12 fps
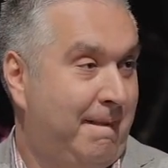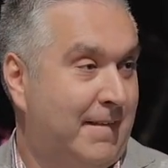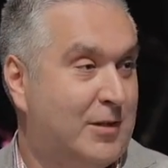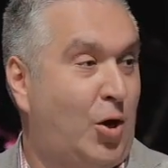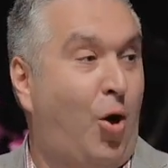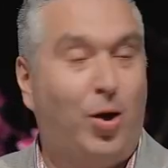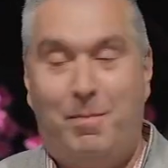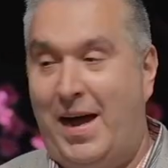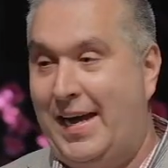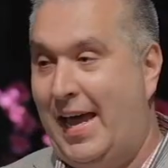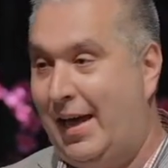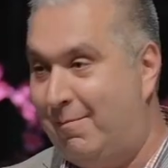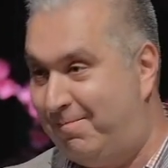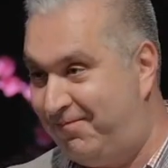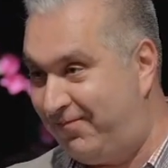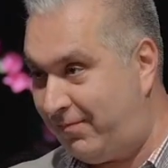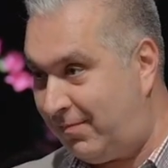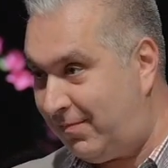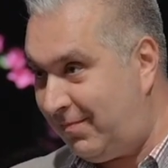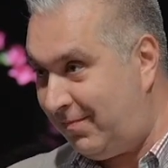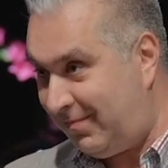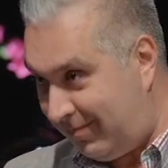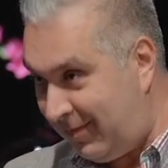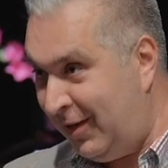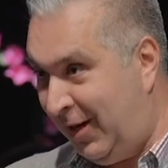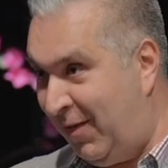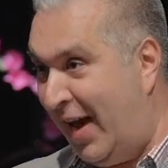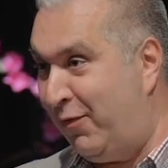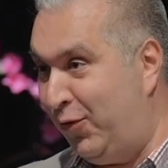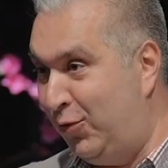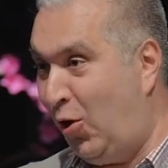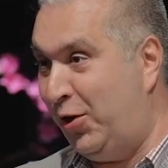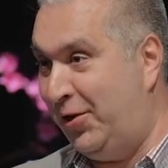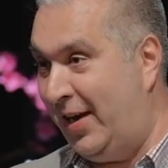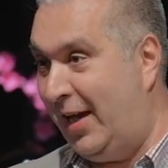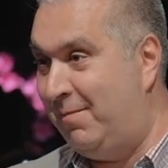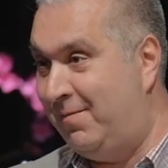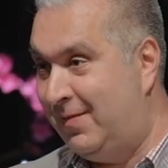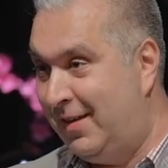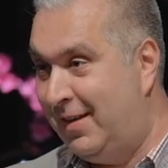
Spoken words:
It's calling my name. You ever had food call your name?